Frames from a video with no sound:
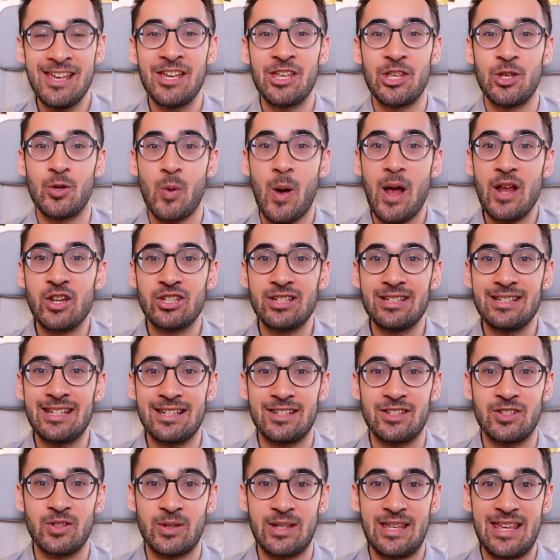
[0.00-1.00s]
you actually
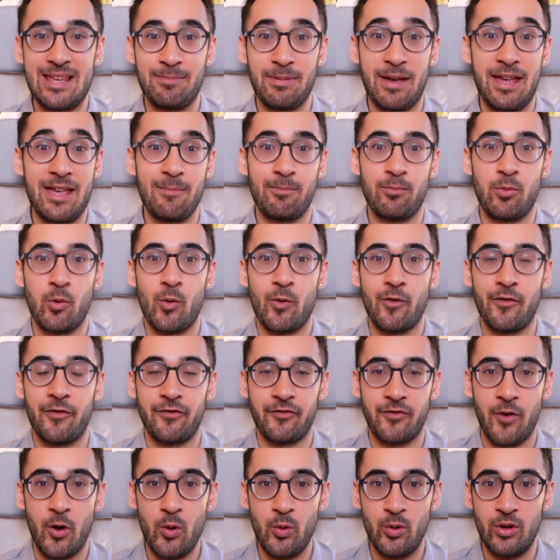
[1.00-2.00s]
need to keep a
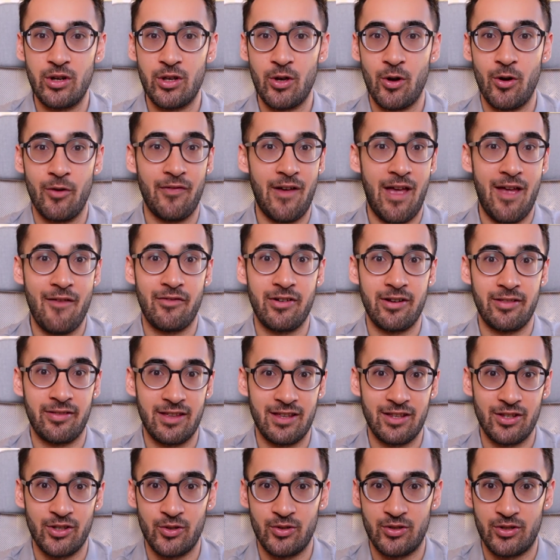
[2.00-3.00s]
portfolio of
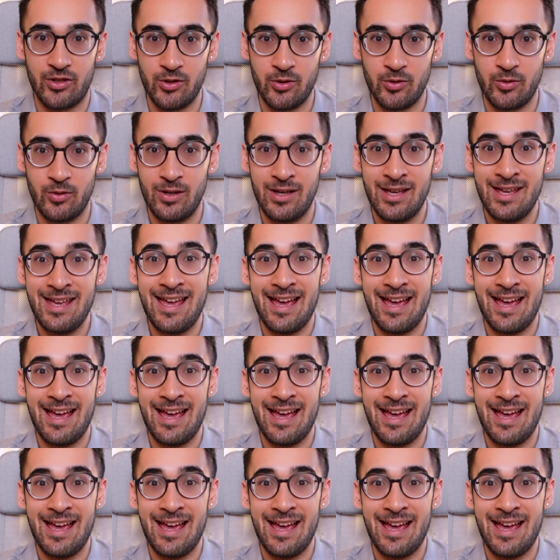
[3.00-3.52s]
everything you do